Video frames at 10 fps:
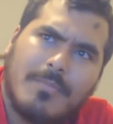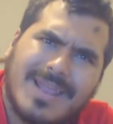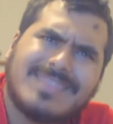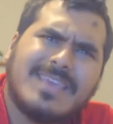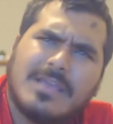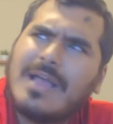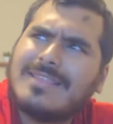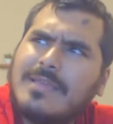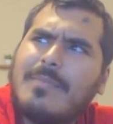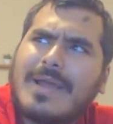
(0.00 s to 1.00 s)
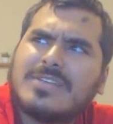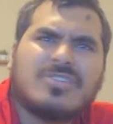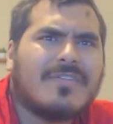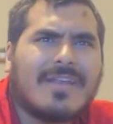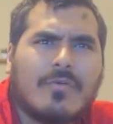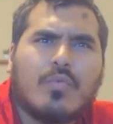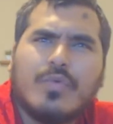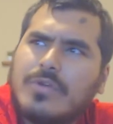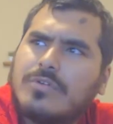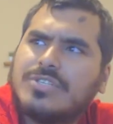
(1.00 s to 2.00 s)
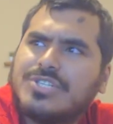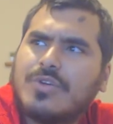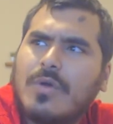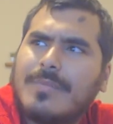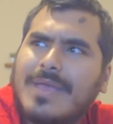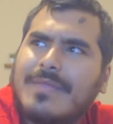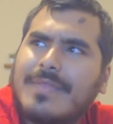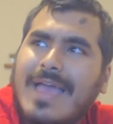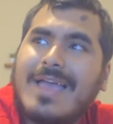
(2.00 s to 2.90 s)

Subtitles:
But I think Microsoft had a real good showing, man.